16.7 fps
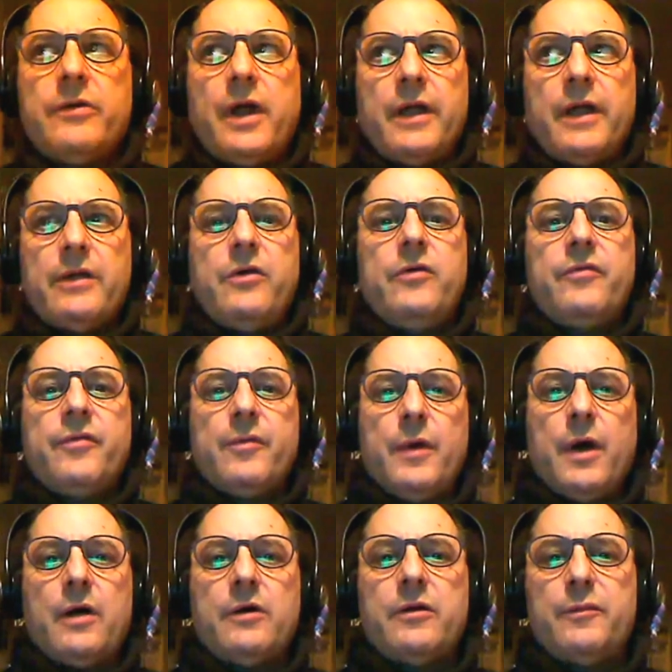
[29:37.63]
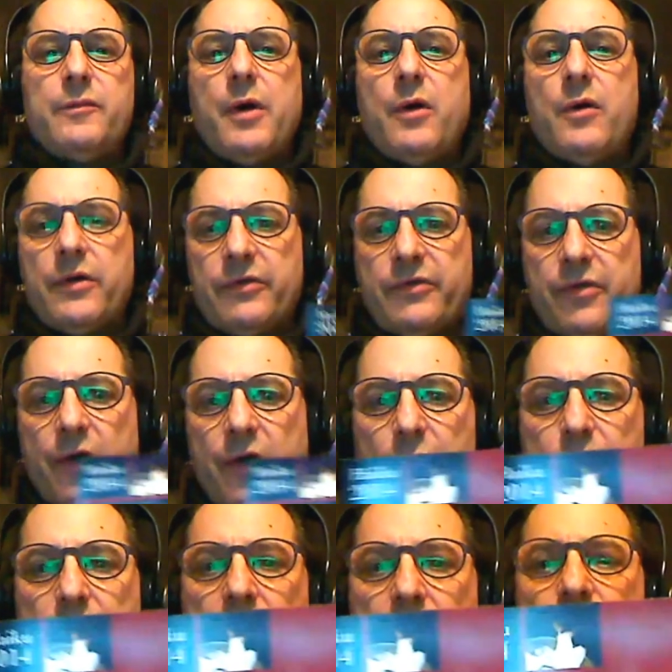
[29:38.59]
haiku from 100 poets,
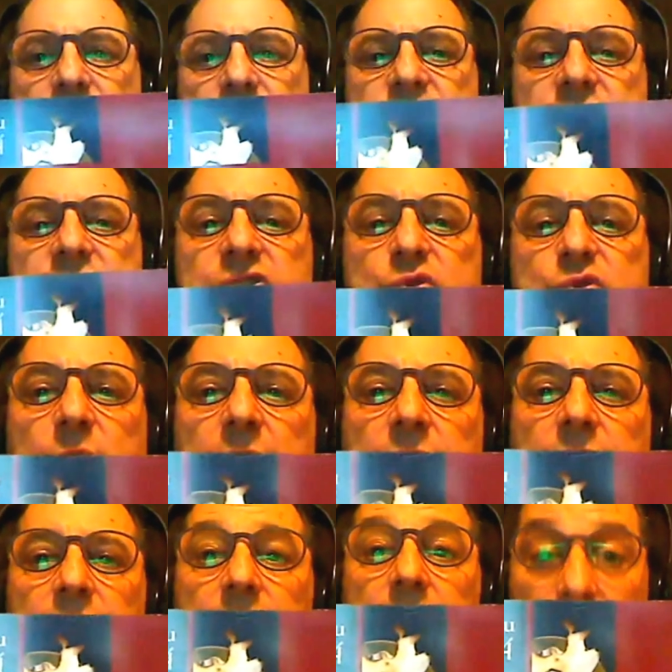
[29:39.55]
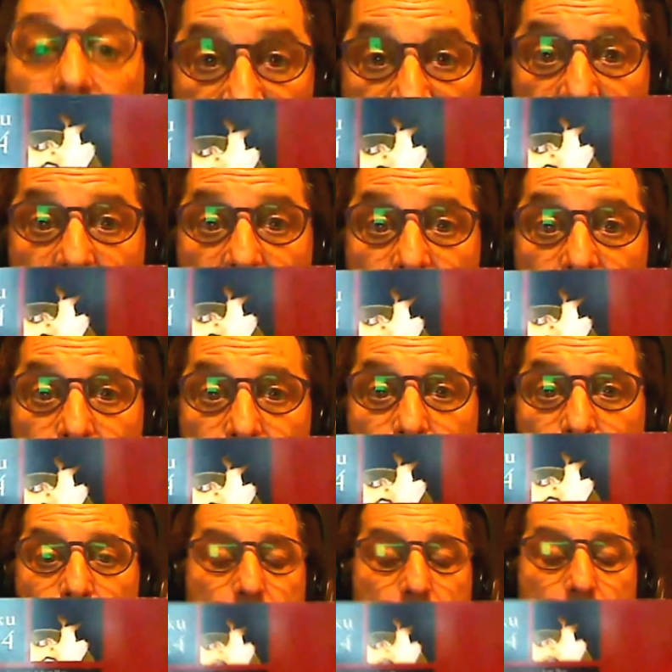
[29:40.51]
all published in 2013.
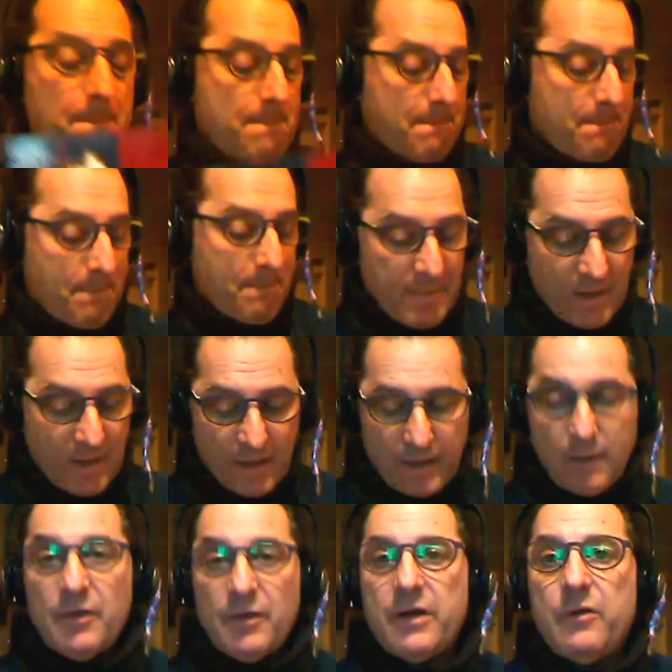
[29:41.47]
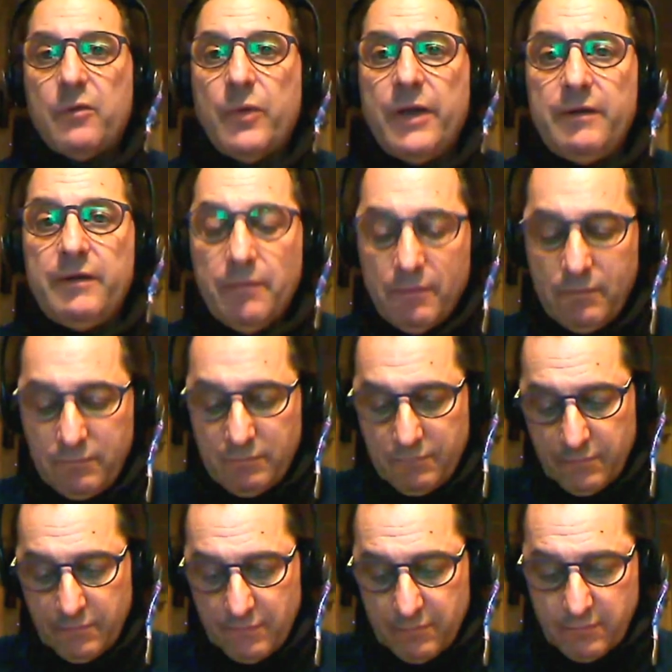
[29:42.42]
And I'm going to read
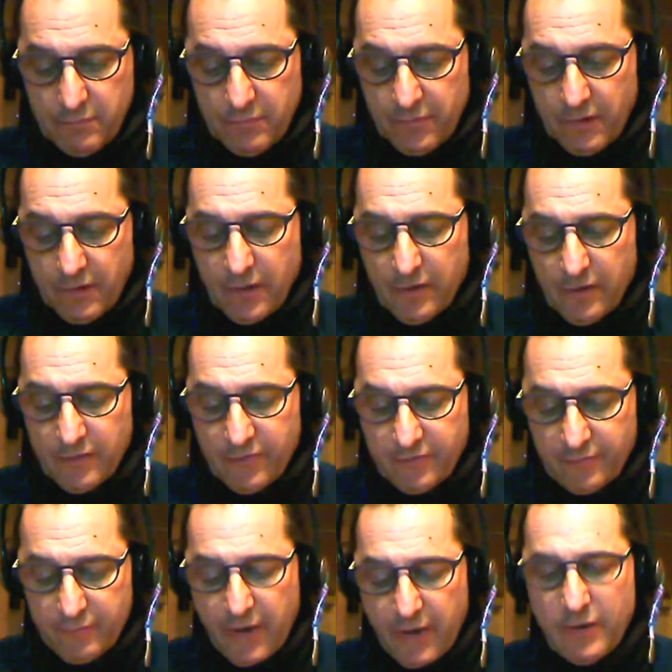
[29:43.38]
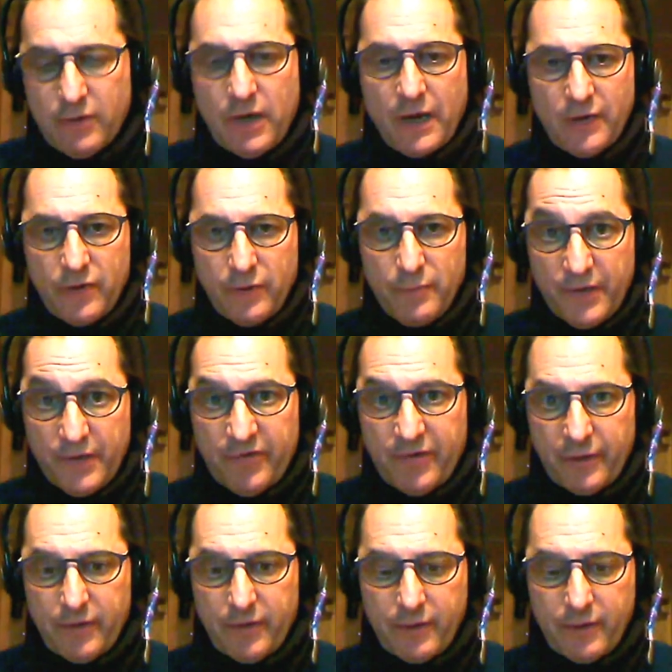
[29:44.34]
my own haiku
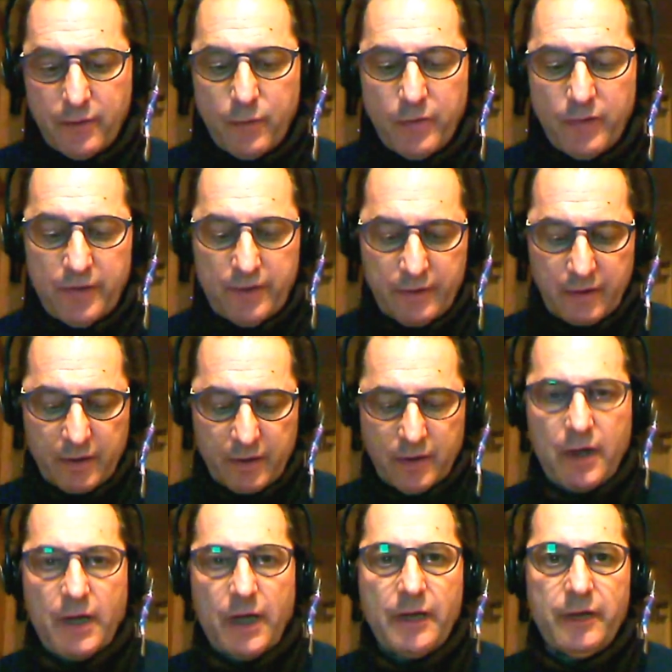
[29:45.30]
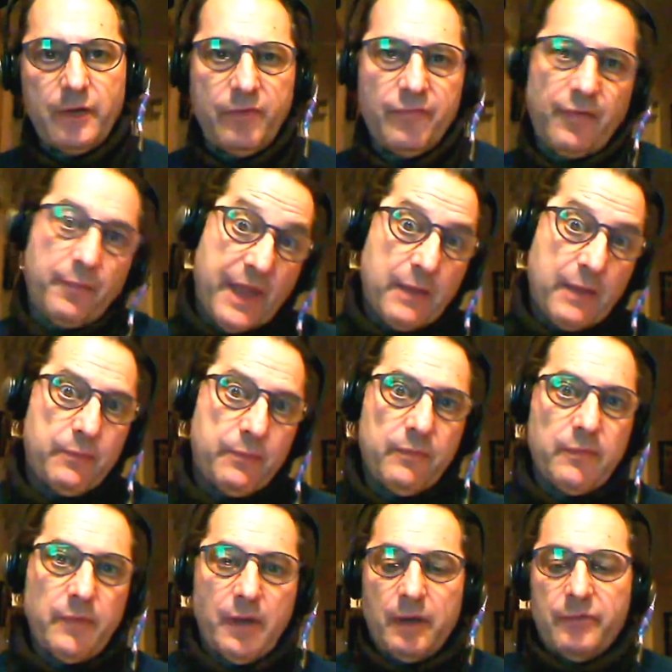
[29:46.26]
mixing with haiku from that
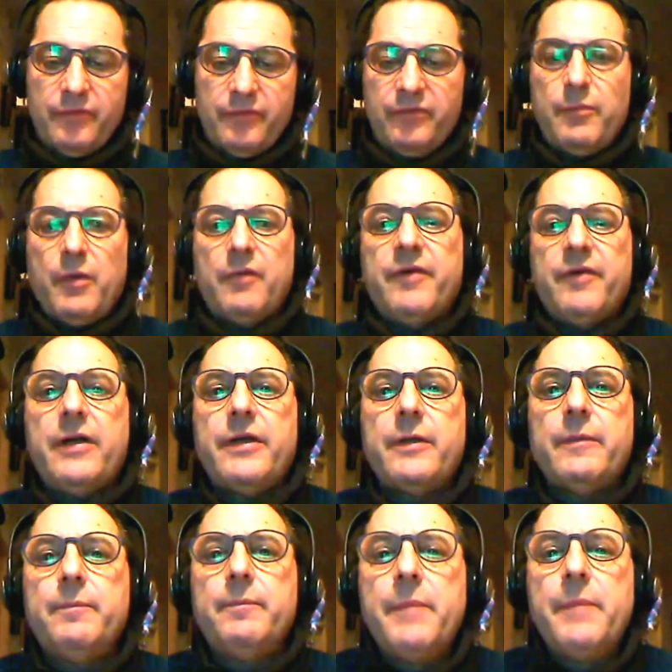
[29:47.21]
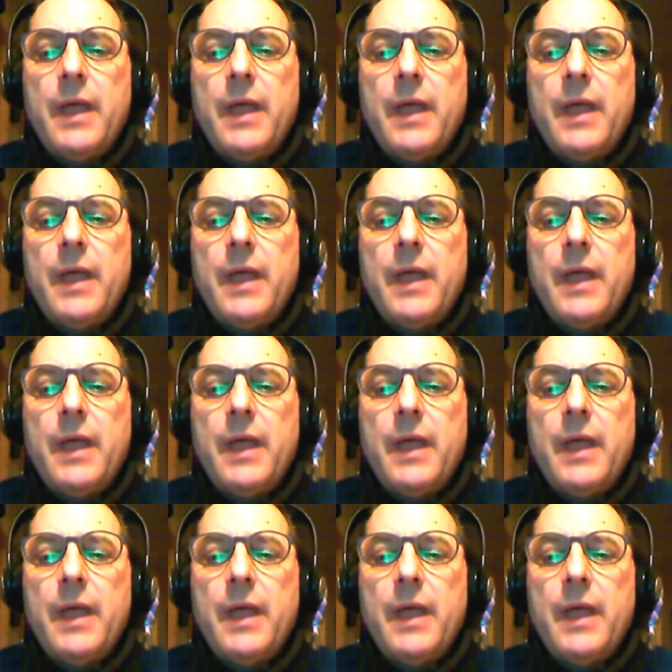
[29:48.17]
small volume,